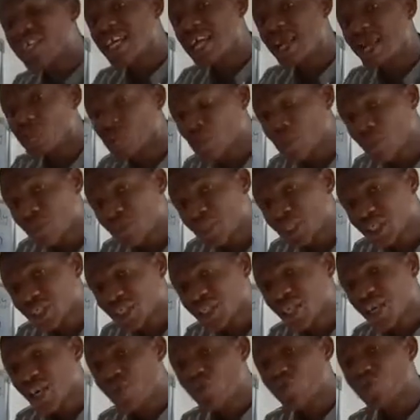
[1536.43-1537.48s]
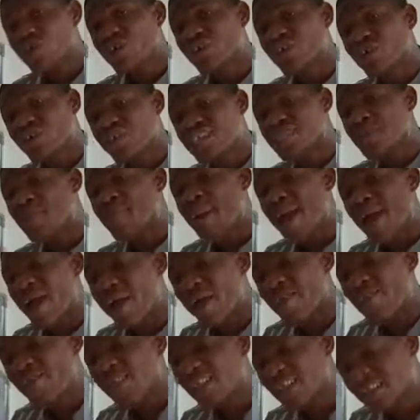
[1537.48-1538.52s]
the absorption, you increase the
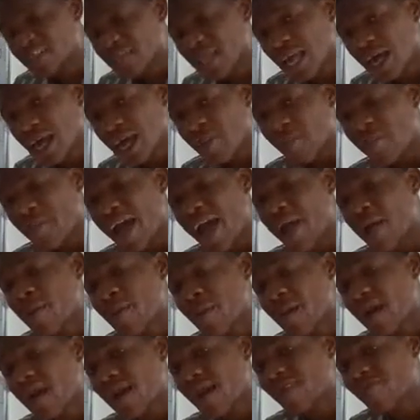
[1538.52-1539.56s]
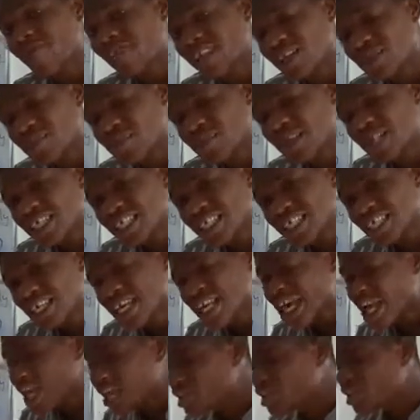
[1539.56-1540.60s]
bioavailability,
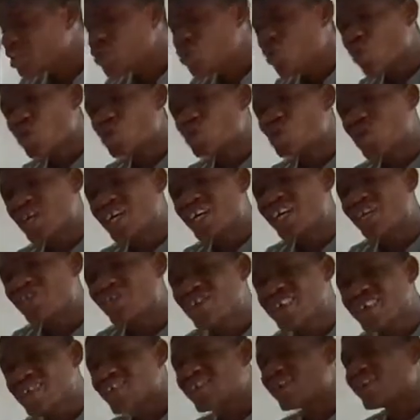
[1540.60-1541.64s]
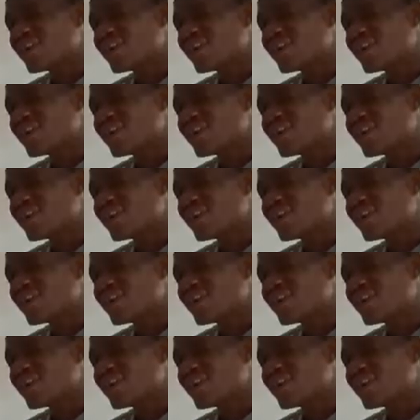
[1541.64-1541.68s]
and then you also increase the